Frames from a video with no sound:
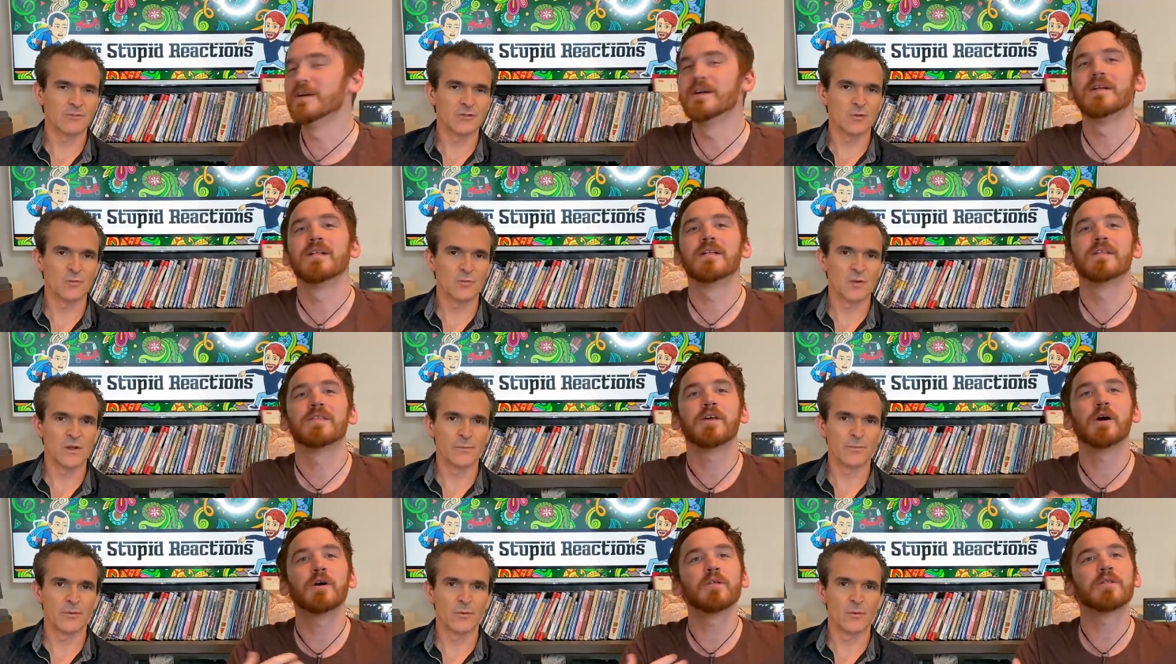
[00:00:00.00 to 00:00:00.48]

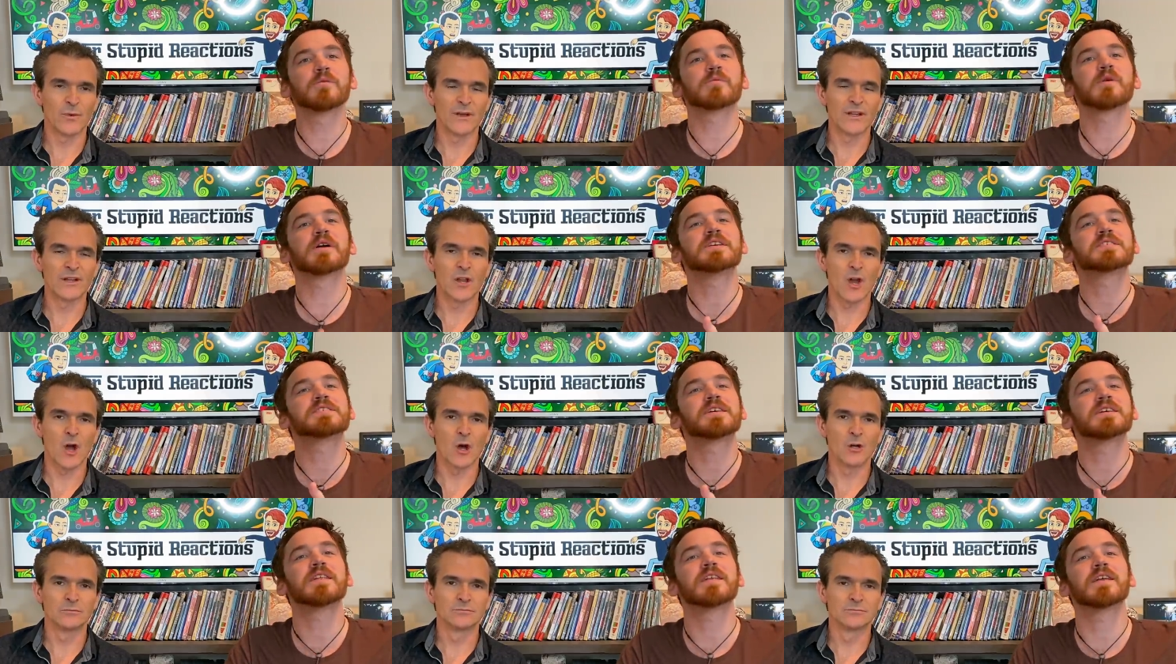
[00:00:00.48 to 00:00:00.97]
Speaker 1: two people. The only we
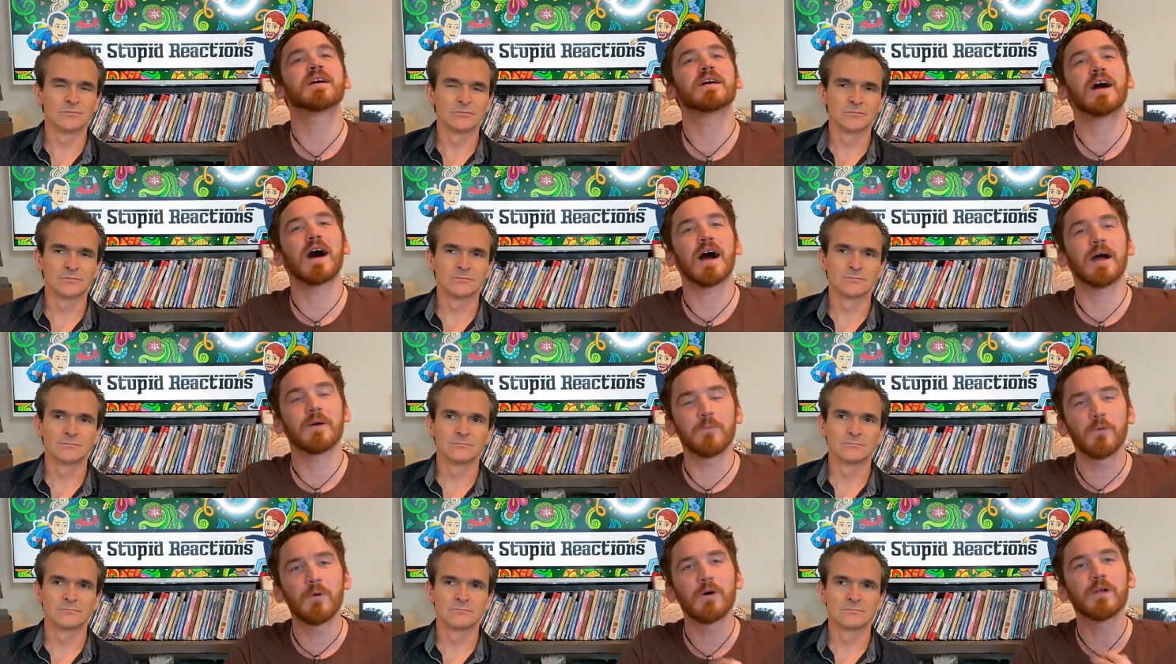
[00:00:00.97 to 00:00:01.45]
reason know.
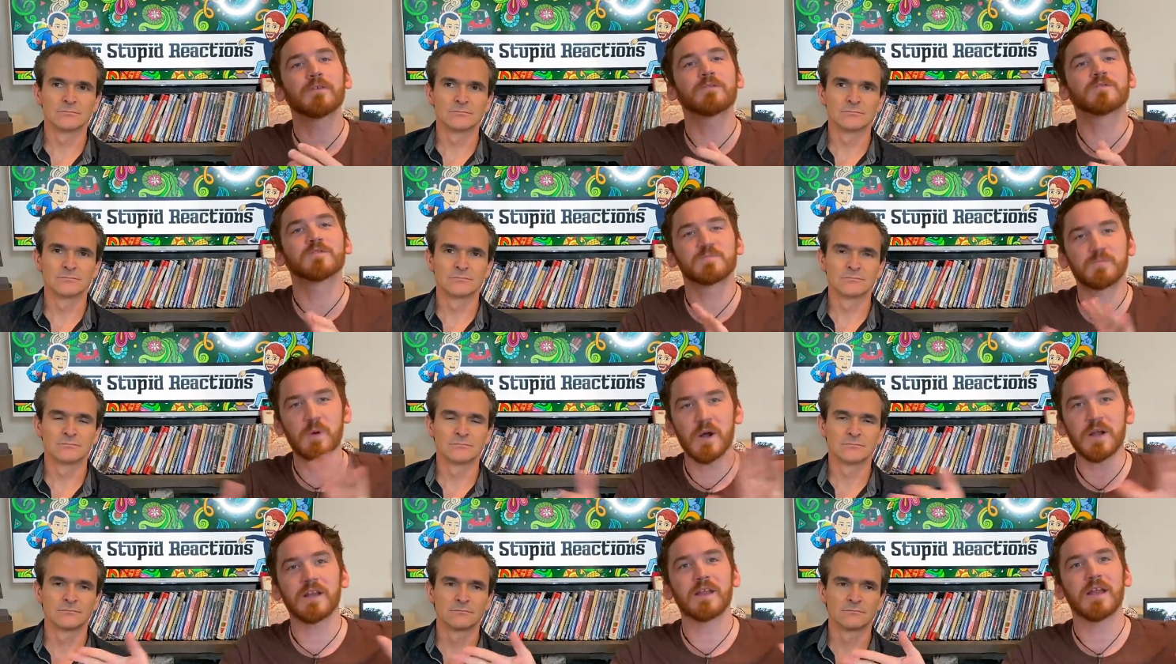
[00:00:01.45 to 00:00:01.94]
I would have
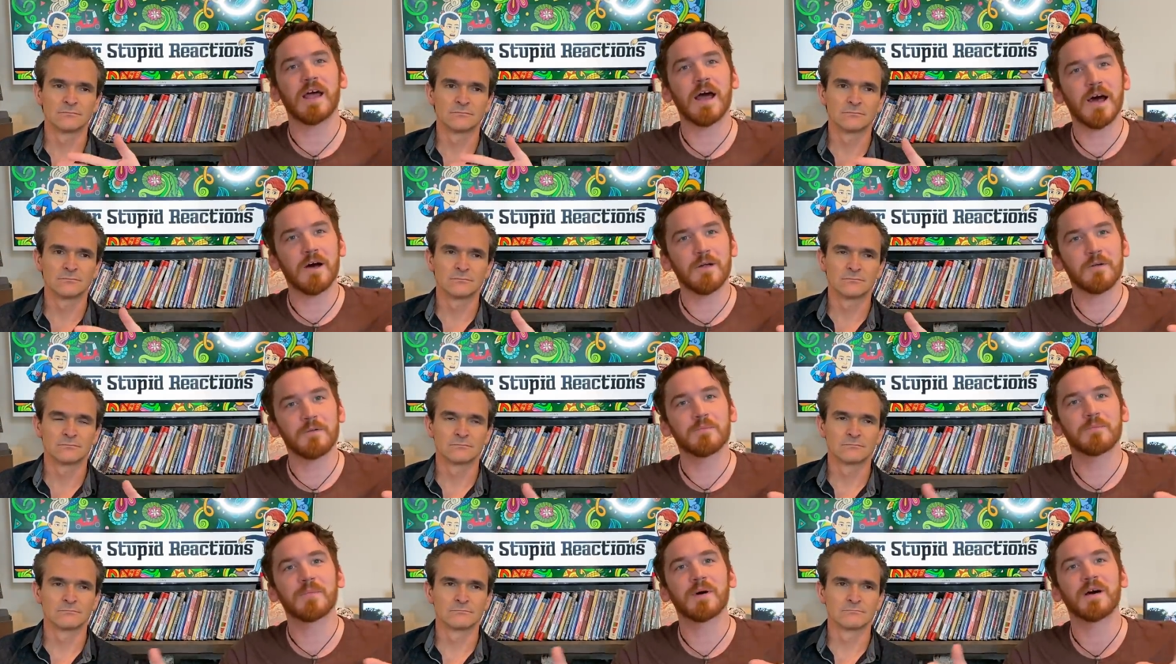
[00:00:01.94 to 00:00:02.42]
spread it
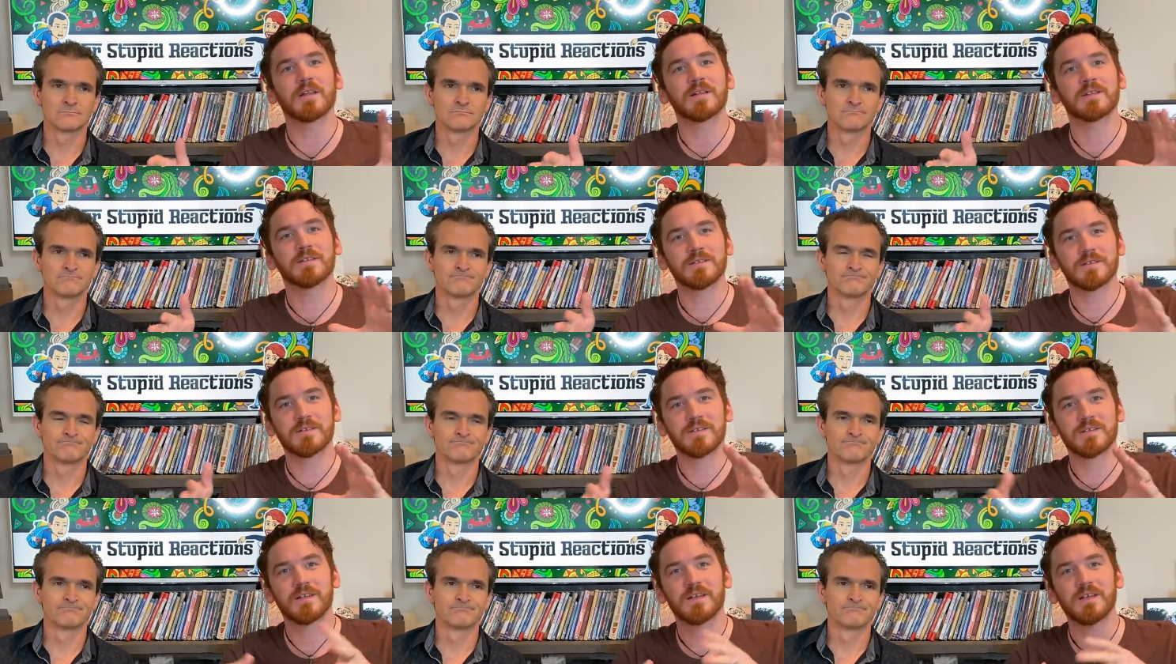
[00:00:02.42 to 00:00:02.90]
out,
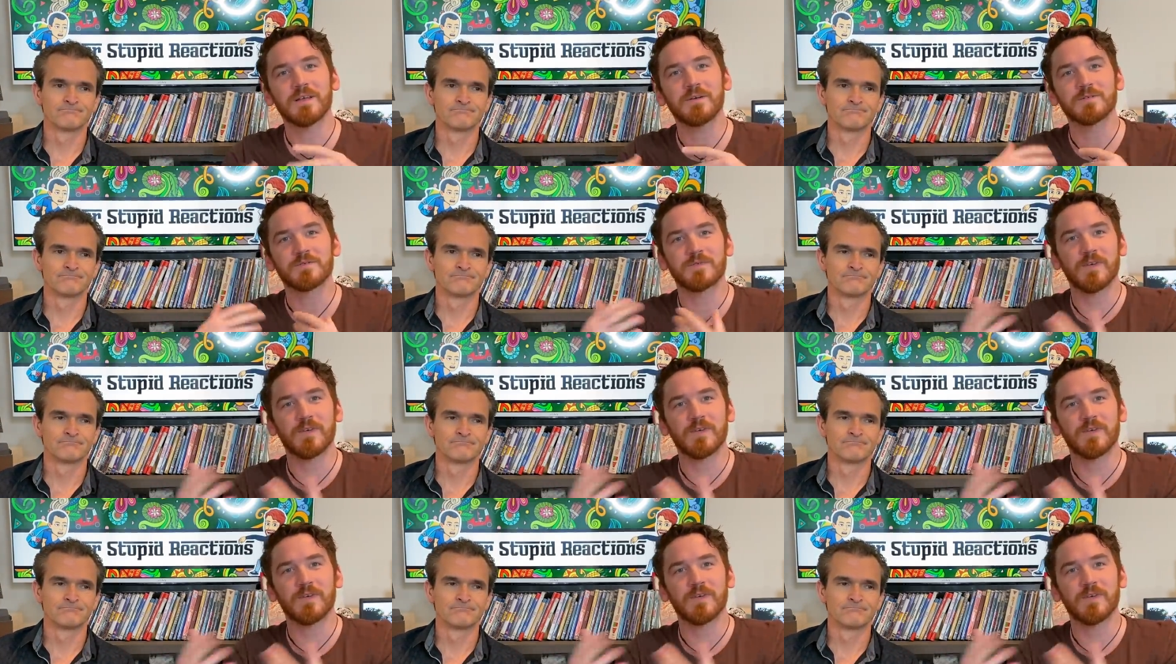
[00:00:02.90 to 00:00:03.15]
but it was